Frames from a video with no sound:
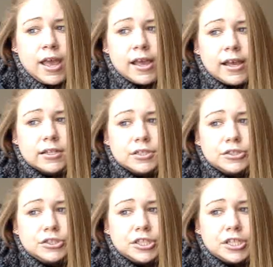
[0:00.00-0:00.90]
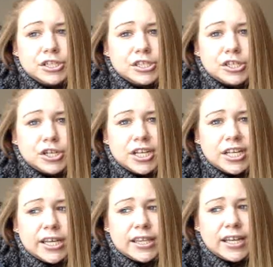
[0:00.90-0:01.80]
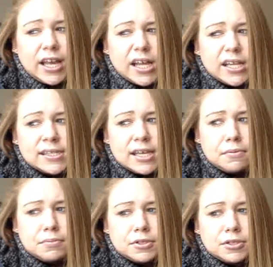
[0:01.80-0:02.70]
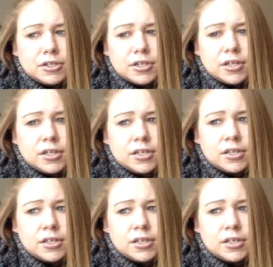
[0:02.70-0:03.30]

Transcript: and she just couldn't get the concept. Or